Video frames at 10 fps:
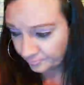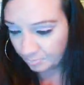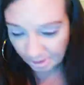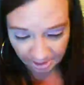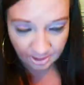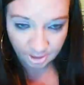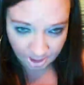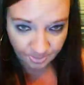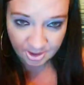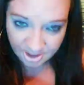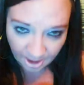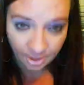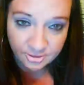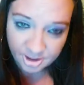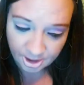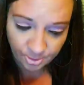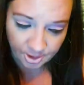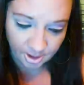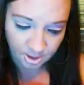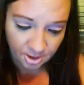Yeah, they're coming to talk to you
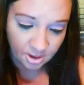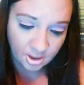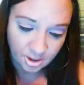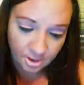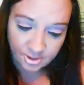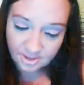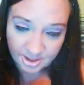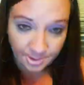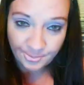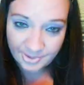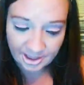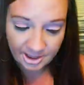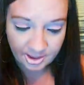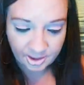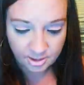here. Or something.